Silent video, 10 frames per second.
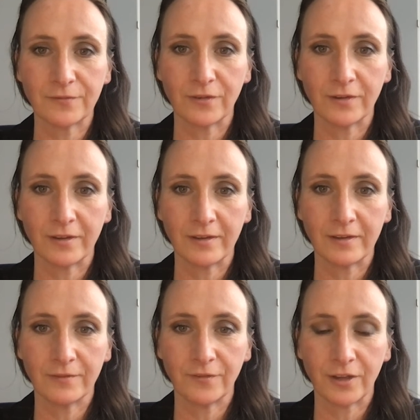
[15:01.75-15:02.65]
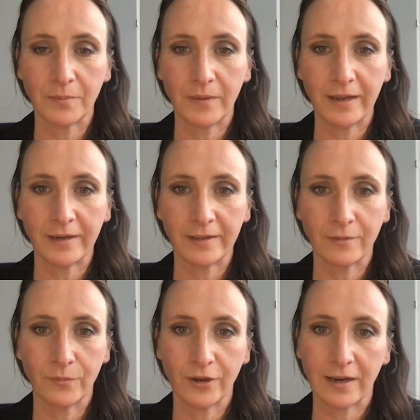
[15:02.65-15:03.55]
for combining
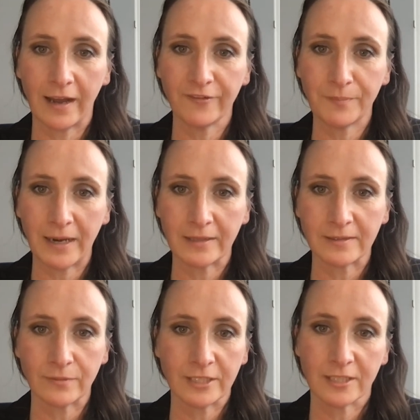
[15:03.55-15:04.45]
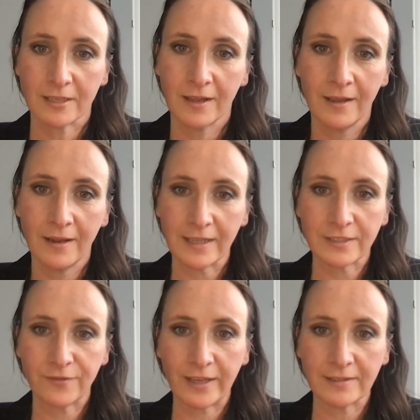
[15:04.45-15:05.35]
the work-life balance, which,
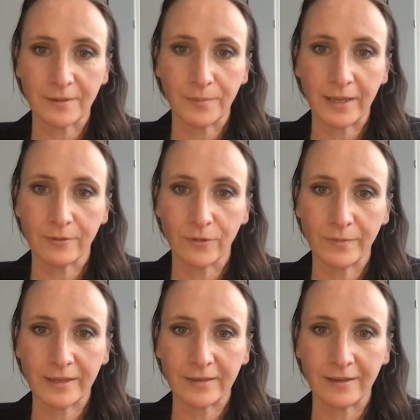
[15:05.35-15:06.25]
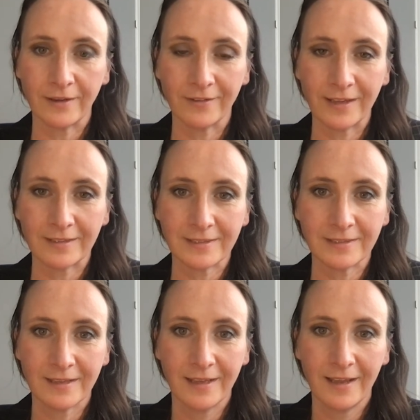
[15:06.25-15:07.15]
let's face it, being a woman,
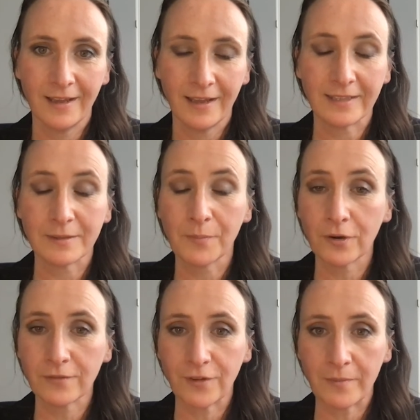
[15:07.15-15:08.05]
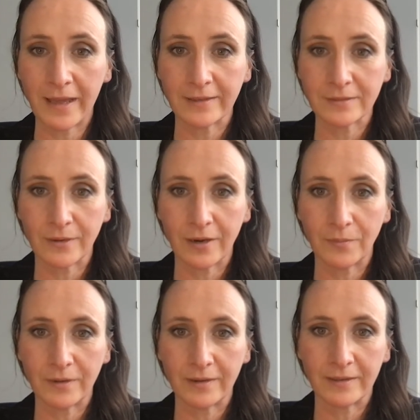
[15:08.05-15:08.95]
it's important for men as well,
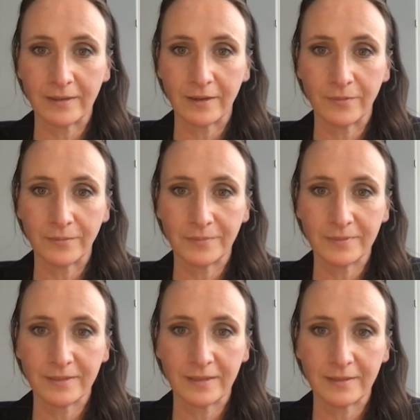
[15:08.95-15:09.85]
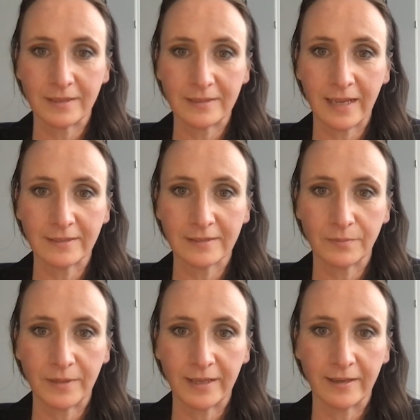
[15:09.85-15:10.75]
but it tends
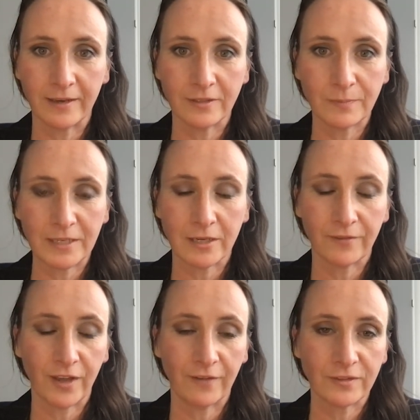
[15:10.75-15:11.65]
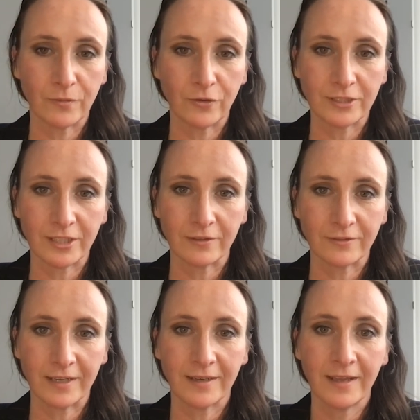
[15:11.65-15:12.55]
to be, especially if you have small
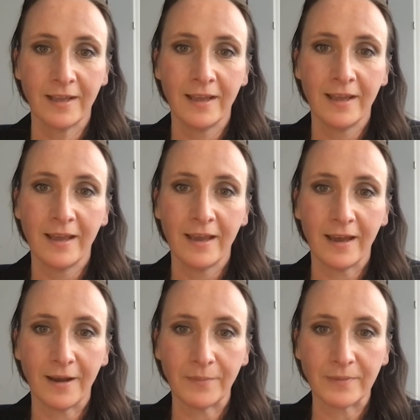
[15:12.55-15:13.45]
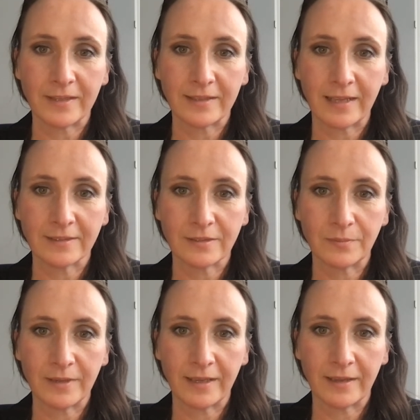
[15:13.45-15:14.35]
children, tends to
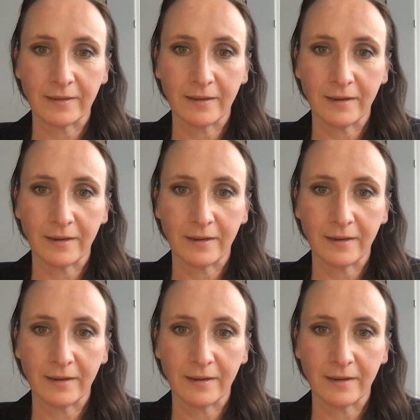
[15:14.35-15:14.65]
be,